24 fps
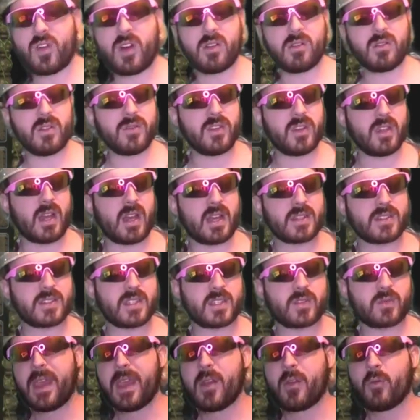with you guys
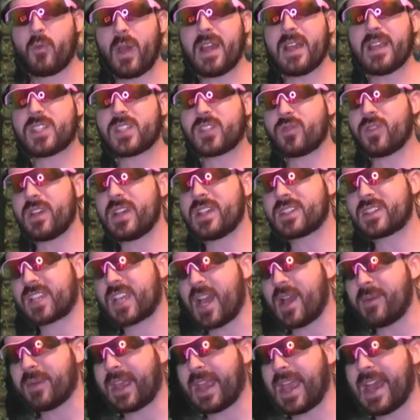this week? Raid 3 is
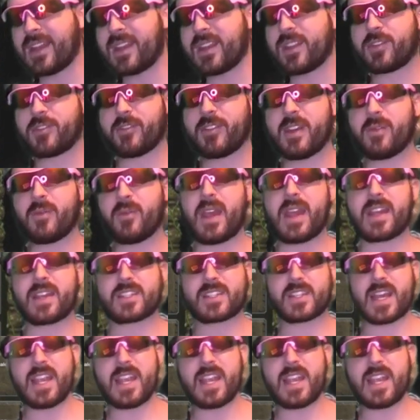coming out in 3 weeks,